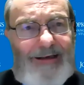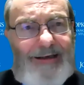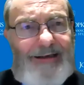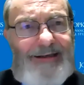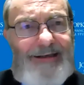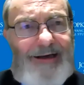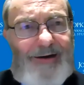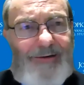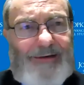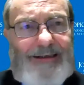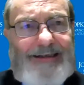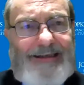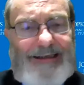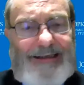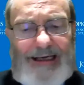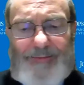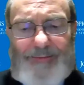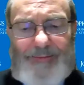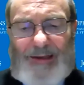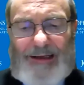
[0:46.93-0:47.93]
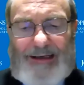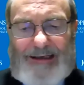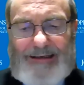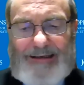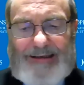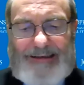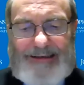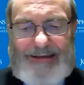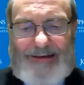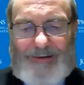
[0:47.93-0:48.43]
so is deeply
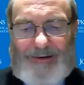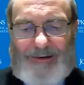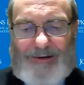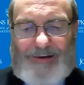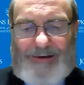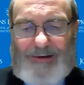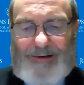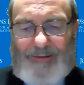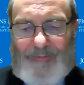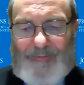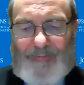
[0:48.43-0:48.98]
concerned